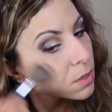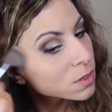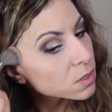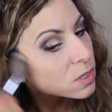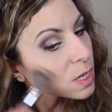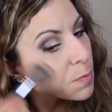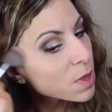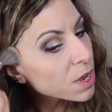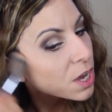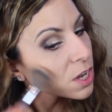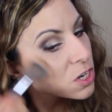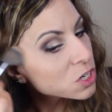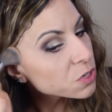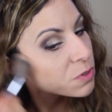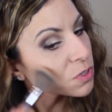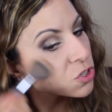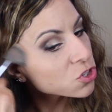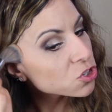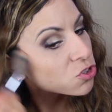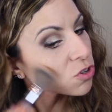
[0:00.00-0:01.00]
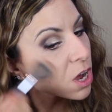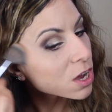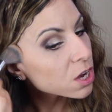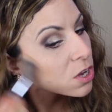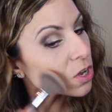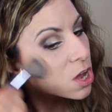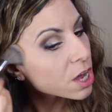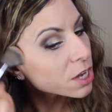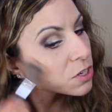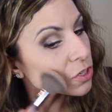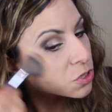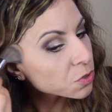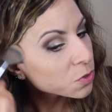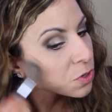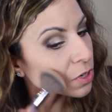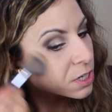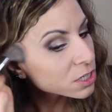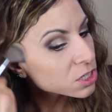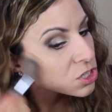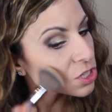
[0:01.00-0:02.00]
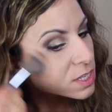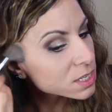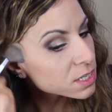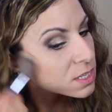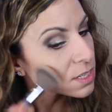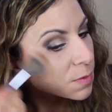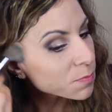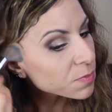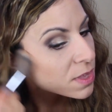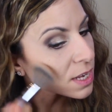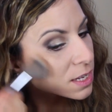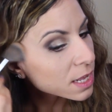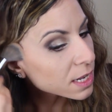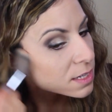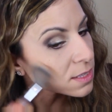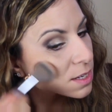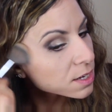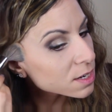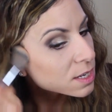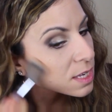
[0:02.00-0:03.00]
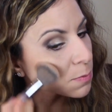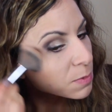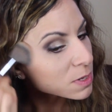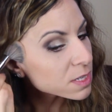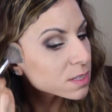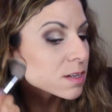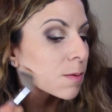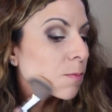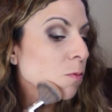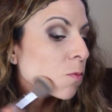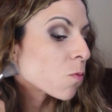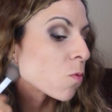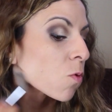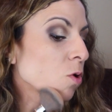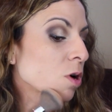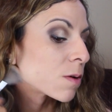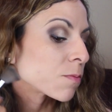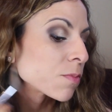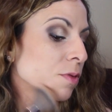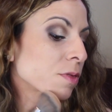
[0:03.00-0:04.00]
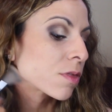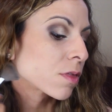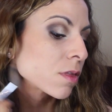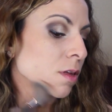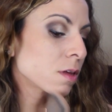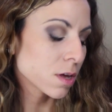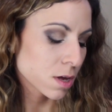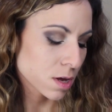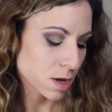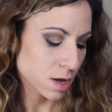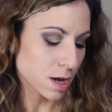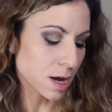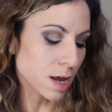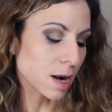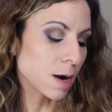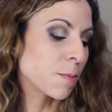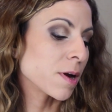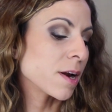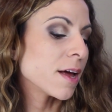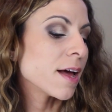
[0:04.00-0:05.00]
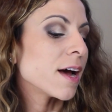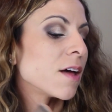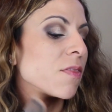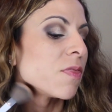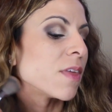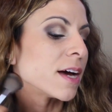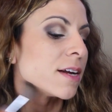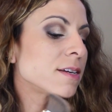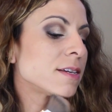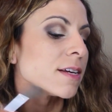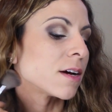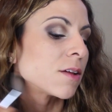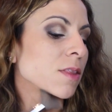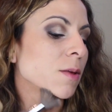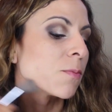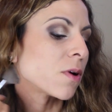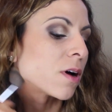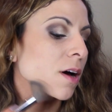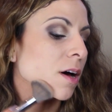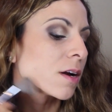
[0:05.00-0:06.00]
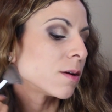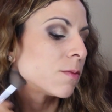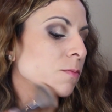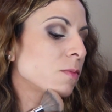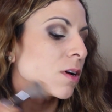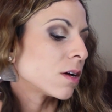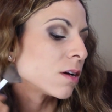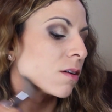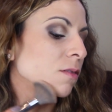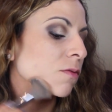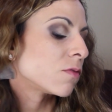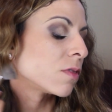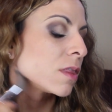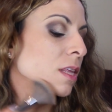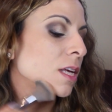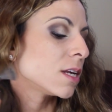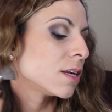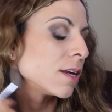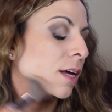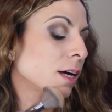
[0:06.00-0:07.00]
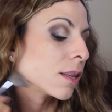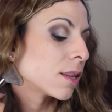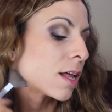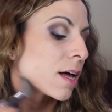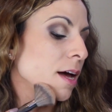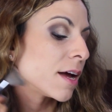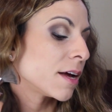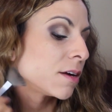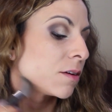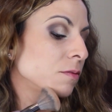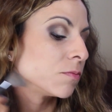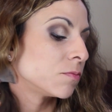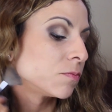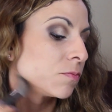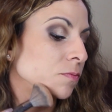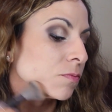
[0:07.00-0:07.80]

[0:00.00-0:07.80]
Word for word: So I'm not going to do a strong contour, just something that's going to give me some warmth. And I'm going to add that down the bottom of the neckline.